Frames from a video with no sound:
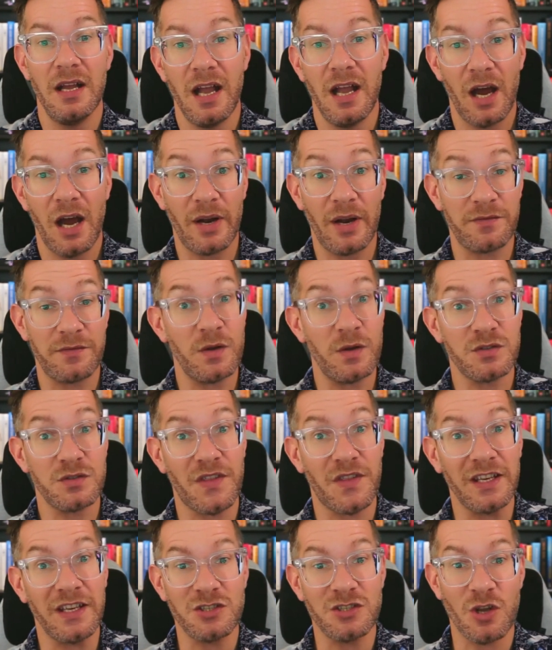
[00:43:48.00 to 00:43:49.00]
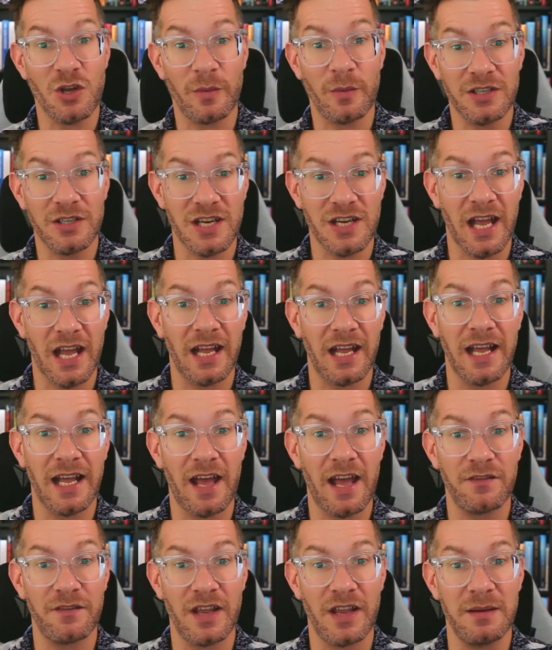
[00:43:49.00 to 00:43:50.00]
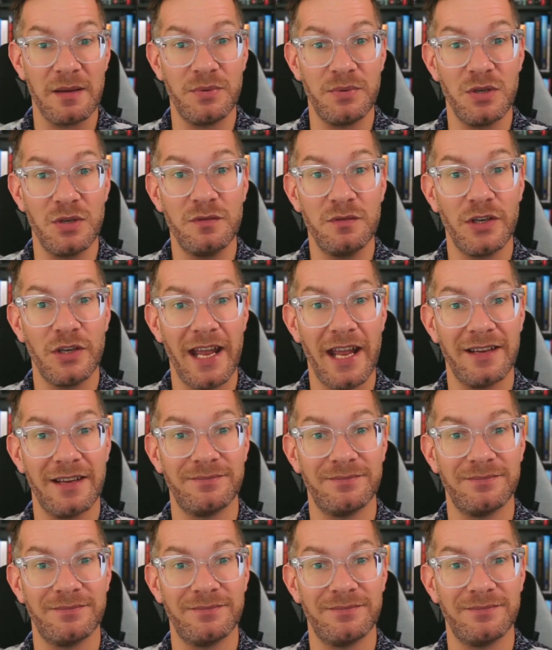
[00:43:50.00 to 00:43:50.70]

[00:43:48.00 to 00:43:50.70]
All right, folks, thank you so much and have a beautiful day.